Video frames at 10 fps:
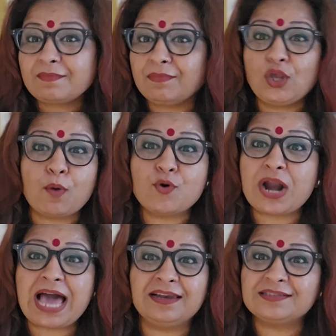Your
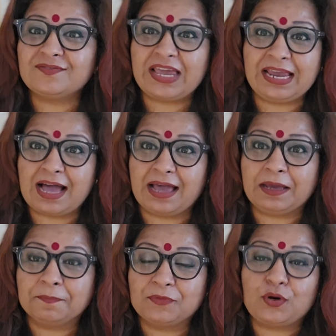morale is very high,
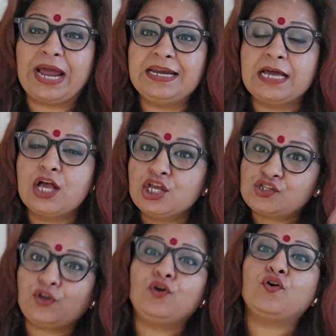right?
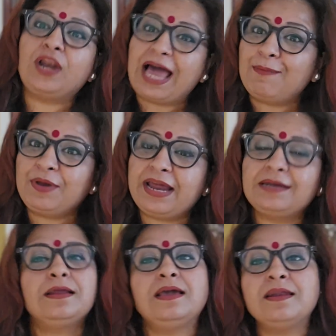So you
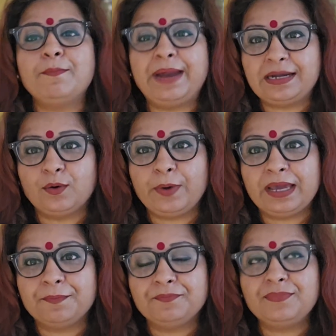collaborate in a better way.
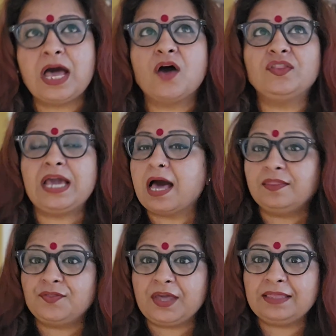Now, the
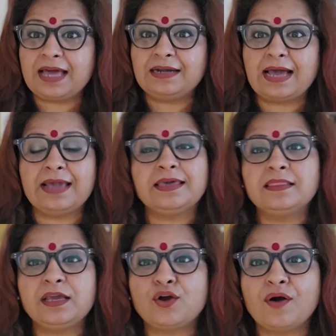other thing that I can
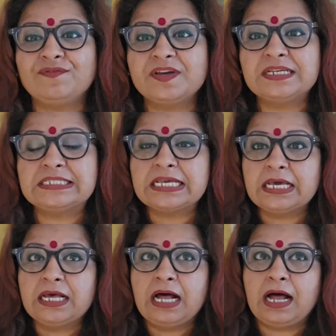think of is
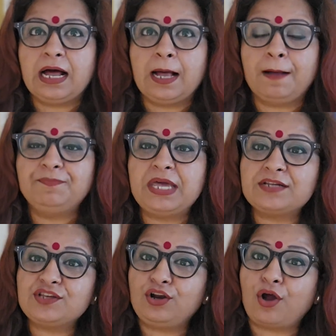
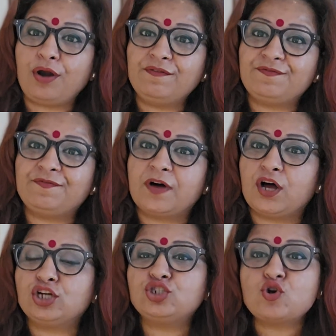there's a lot
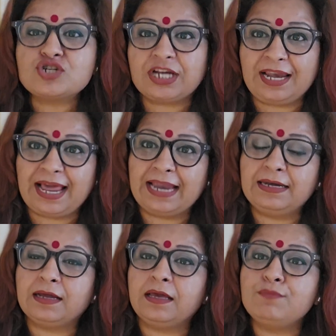of social
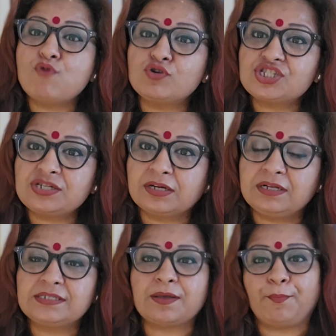and
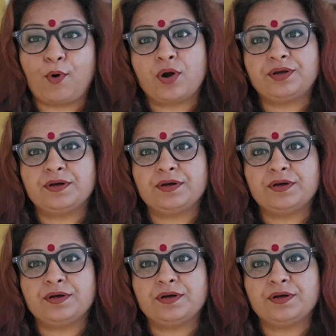emotional support,